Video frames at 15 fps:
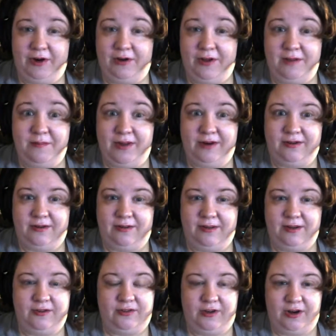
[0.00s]
have
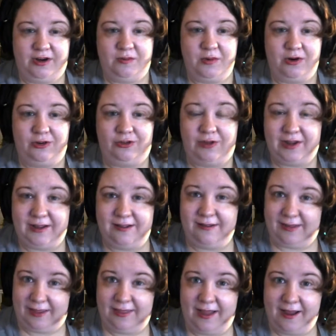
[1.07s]
monetization anymore, so I can
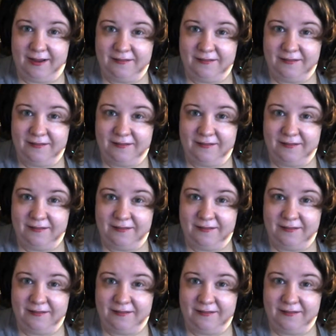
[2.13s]
say that.